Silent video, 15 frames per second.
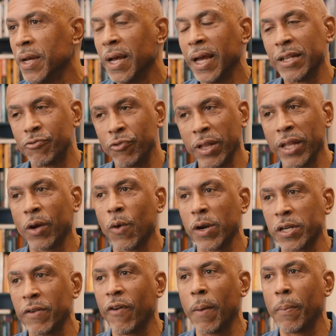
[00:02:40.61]
It's really a
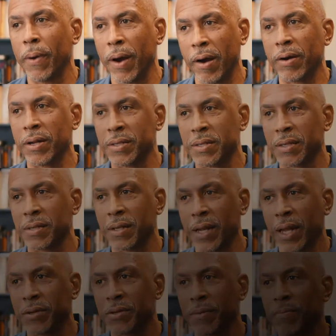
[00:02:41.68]
question of our priorities as a
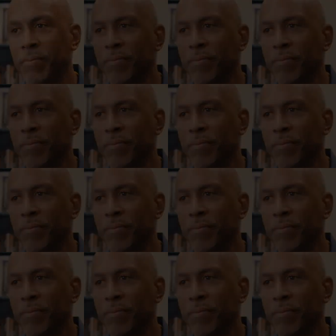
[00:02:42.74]
nation.